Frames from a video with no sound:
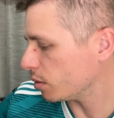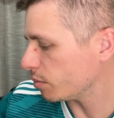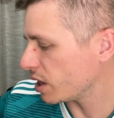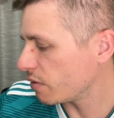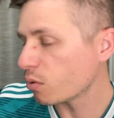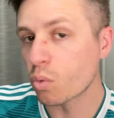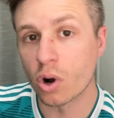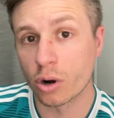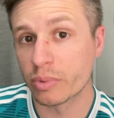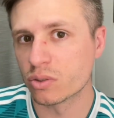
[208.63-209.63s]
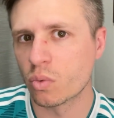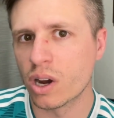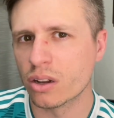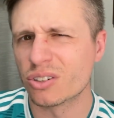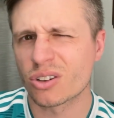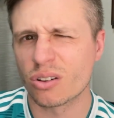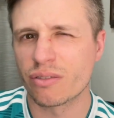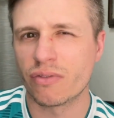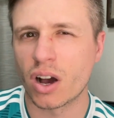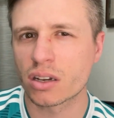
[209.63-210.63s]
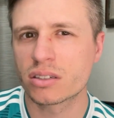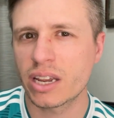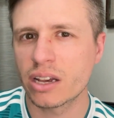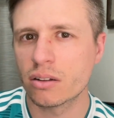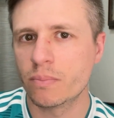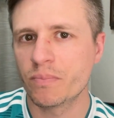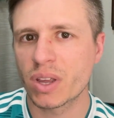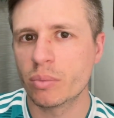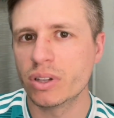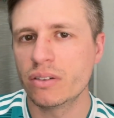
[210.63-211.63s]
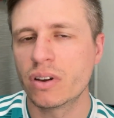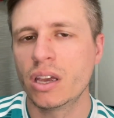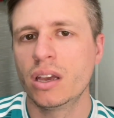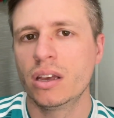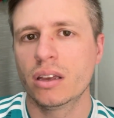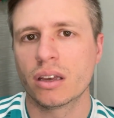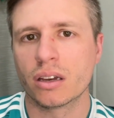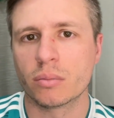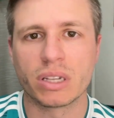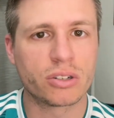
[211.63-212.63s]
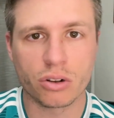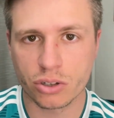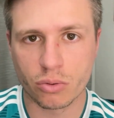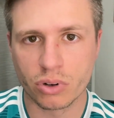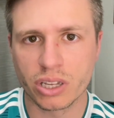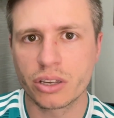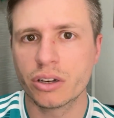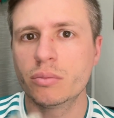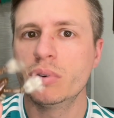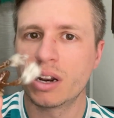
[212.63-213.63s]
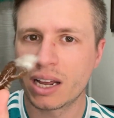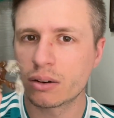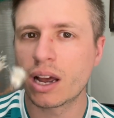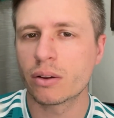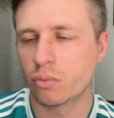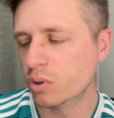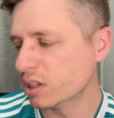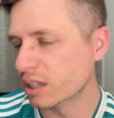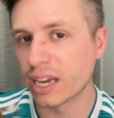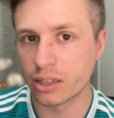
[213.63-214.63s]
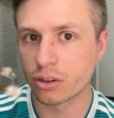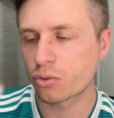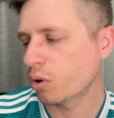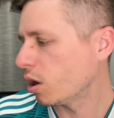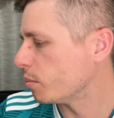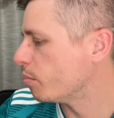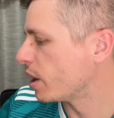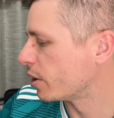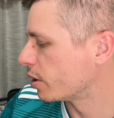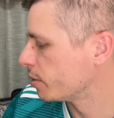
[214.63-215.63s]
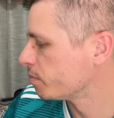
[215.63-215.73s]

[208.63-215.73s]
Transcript: They have a worm as well, just called the foxtail, I believe. That's also really good, but I really like the craw better.